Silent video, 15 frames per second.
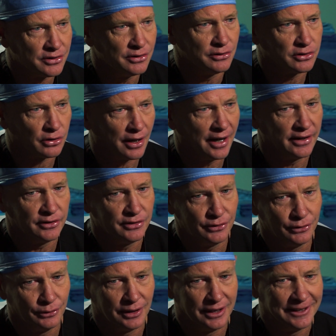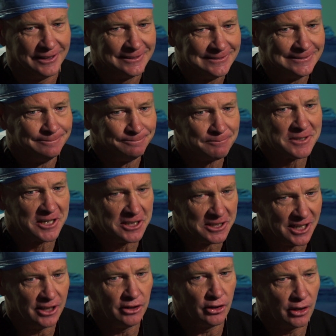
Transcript: to try to continue